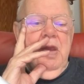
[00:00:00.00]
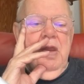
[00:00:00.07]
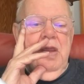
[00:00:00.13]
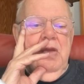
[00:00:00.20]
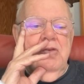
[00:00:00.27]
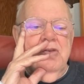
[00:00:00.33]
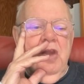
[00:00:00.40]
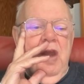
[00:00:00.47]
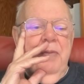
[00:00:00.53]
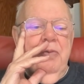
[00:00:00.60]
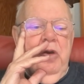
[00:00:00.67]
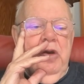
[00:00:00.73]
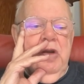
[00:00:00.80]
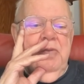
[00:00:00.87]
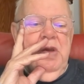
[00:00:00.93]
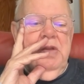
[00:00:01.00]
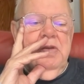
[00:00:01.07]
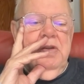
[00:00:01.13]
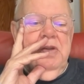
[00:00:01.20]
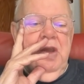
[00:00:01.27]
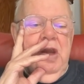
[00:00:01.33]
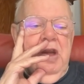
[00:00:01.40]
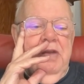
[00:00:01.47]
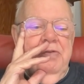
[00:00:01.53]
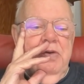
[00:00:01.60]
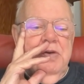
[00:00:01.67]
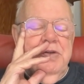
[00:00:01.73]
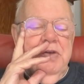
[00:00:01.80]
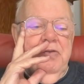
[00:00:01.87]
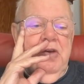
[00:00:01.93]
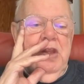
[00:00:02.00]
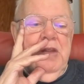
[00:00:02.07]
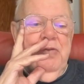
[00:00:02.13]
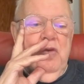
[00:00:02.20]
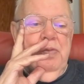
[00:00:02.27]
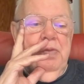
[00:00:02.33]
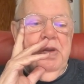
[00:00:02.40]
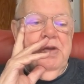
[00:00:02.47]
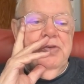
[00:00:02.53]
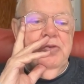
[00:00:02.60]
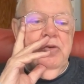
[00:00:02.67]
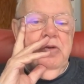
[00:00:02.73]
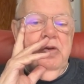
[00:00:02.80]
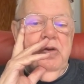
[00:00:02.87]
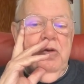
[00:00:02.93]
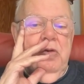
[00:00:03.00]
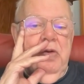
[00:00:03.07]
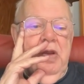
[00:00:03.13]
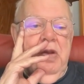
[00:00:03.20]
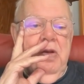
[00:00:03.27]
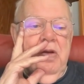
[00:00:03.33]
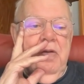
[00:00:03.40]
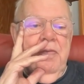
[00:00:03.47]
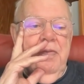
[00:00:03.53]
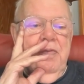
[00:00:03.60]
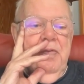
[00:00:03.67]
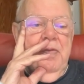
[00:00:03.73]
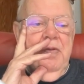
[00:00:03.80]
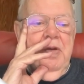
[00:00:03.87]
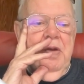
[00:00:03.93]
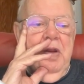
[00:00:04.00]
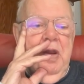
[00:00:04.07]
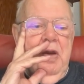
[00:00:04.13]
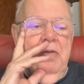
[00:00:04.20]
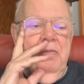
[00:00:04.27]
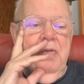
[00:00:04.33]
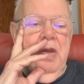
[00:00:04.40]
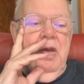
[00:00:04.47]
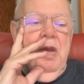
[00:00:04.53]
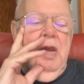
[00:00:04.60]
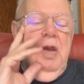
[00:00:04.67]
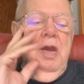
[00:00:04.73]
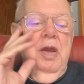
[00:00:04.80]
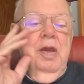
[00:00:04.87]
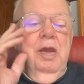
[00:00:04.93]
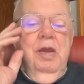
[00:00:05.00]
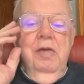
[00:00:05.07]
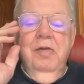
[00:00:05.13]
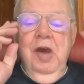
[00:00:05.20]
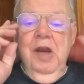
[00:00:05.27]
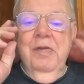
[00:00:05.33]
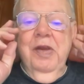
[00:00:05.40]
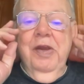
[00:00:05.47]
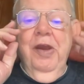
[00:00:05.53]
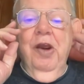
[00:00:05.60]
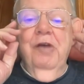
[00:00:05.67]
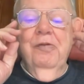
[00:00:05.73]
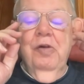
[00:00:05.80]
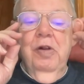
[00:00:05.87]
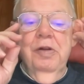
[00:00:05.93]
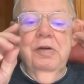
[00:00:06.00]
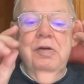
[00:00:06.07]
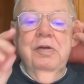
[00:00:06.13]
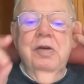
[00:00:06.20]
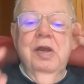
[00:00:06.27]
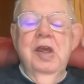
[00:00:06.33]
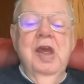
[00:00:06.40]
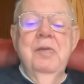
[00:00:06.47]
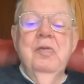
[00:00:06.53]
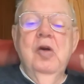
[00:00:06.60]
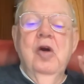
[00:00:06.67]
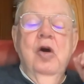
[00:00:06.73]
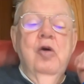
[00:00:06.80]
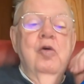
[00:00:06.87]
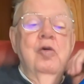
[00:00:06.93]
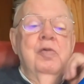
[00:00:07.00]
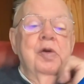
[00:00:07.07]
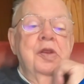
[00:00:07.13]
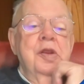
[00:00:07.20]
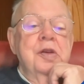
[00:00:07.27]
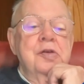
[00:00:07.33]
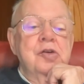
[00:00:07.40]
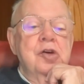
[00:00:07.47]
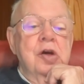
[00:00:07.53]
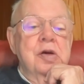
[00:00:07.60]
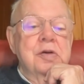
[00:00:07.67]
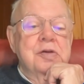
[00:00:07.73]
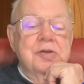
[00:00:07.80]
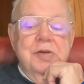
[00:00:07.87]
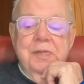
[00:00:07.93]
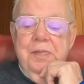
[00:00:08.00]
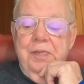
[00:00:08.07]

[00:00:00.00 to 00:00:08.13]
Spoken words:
Use library to make the tidyverse available. Place your code here. Now, you've got to be careful to keep code within chunks.